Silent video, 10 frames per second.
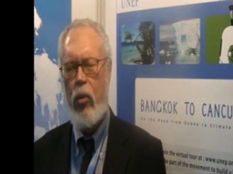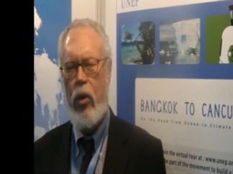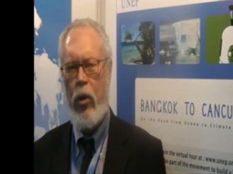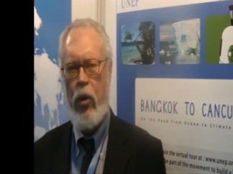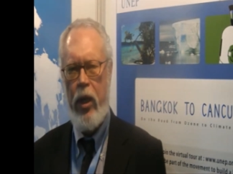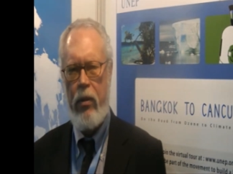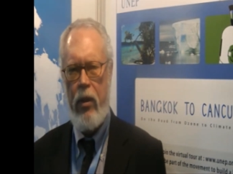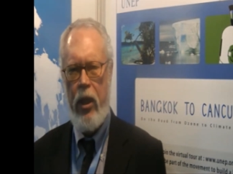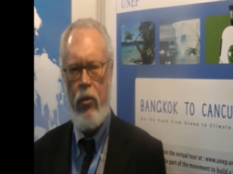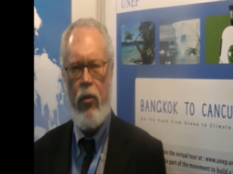we agree,
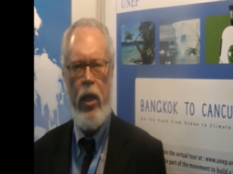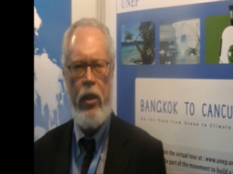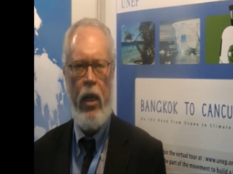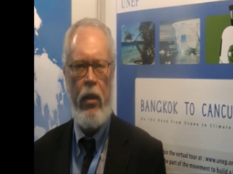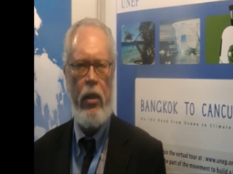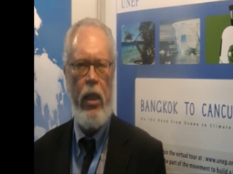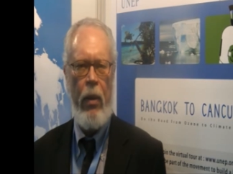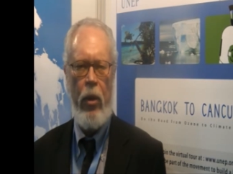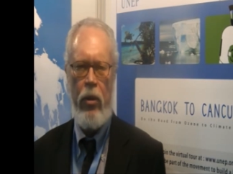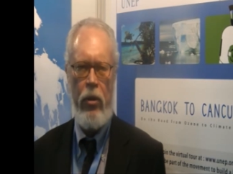let's phase down these
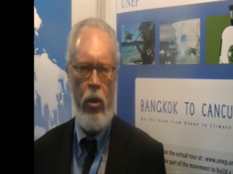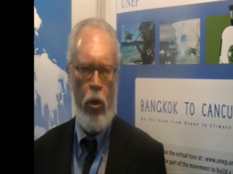chemicals.